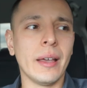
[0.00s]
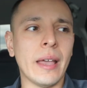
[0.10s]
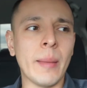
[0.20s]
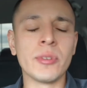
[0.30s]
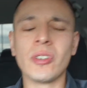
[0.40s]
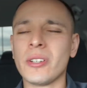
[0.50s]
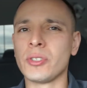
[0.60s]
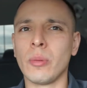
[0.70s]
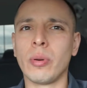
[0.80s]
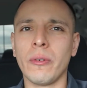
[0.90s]
Amazon is
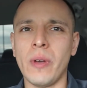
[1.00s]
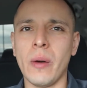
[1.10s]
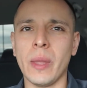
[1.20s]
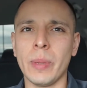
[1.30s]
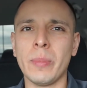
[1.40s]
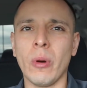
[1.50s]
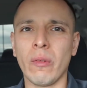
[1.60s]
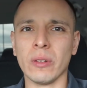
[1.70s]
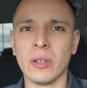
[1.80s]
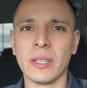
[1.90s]
so profound that people
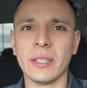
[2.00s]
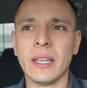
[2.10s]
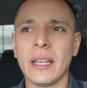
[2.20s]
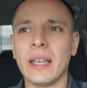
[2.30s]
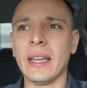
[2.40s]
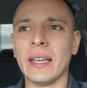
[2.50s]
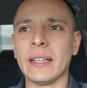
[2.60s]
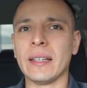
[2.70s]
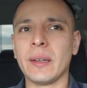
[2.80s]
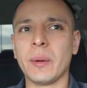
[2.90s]
overlook it,
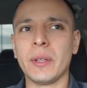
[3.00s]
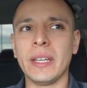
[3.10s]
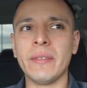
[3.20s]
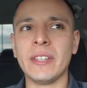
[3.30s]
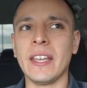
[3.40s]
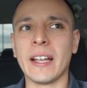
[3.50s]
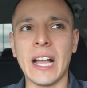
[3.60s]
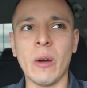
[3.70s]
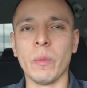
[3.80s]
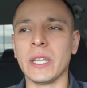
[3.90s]
and even the
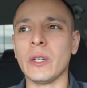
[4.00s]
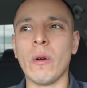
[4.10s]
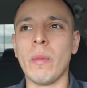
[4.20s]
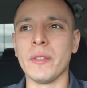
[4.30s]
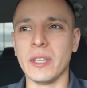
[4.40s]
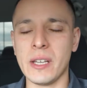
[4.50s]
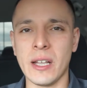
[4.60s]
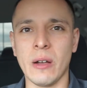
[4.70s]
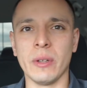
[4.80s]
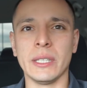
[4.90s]
account, when they know about the
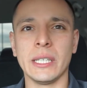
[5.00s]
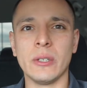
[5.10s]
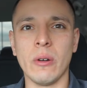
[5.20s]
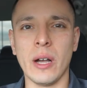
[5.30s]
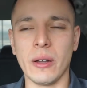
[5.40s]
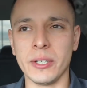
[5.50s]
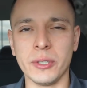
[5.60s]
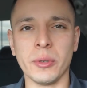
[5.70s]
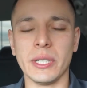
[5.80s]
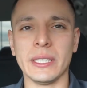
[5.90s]
account and they know how to
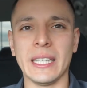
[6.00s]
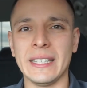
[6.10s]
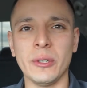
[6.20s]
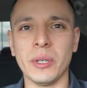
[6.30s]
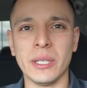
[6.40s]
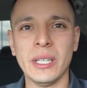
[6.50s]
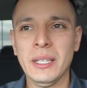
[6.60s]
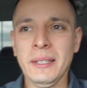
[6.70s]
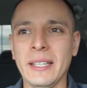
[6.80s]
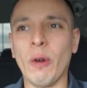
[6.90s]
do it and they do it,
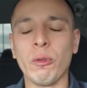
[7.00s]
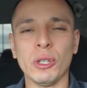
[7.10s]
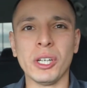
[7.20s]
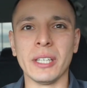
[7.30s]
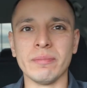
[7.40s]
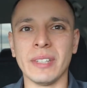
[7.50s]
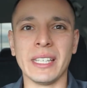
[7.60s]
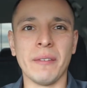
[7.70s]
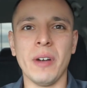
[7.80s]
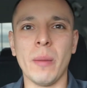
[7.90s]
they overlook it. They
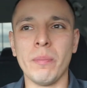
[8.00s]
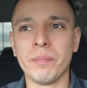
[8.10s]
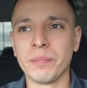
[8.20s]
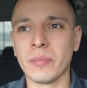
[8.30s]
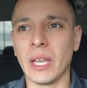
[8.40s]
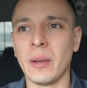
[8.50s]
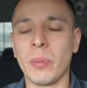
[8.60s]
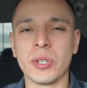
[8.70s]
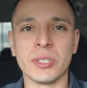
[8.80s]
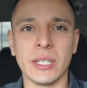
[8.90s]
give up. I had a
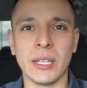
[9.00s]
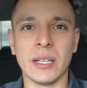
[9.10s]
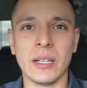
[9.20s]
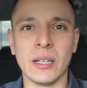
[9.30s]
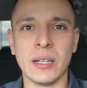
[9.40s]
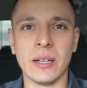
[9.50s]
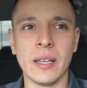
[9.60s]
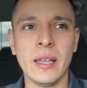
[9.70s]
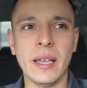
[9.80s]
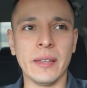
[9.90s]
person at
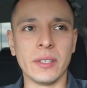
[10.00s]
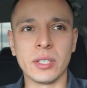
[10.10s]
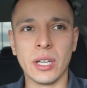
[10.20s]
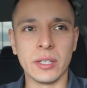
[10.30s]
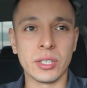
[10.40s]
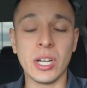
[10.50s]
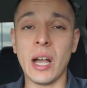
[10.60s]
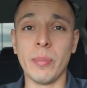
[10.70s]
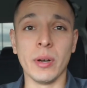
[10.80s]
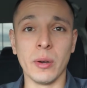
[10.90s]
the
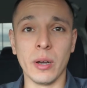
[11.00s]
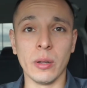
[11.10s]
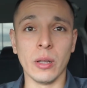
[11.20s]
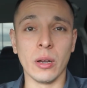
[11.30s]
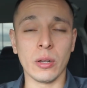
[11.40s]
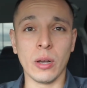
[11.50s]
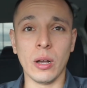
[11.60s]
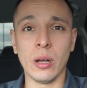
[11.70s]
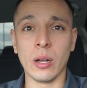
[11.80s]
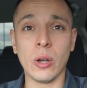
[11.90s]
shop,
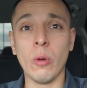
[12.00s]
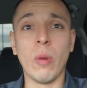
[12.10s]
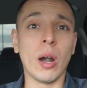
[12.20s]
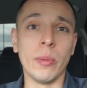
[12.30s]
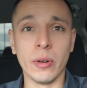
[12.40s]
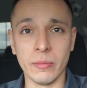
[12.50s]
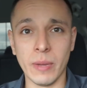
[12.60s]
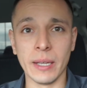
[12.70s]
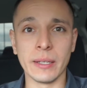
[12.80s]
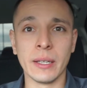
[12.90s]
a co-barber of
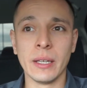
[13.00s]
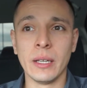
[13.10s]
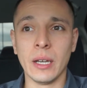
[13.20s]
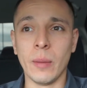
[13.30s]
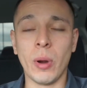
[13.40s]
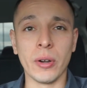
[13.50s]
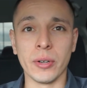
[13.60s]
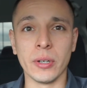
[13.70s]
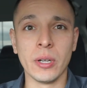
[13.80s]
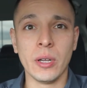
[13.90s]
mine, a
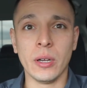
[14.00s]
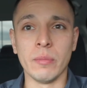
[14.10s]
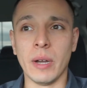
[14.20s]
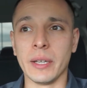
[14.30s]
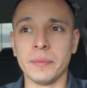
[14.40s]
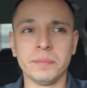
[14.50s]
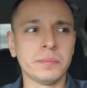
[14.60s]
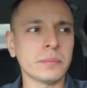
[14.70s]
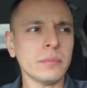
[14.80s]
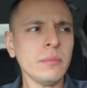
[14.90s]
partner of mine,
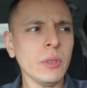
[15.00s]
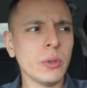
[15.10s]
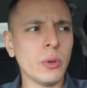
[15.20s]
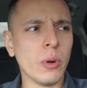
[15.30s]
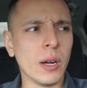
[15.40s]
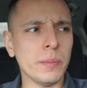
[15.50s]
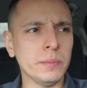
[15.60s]
who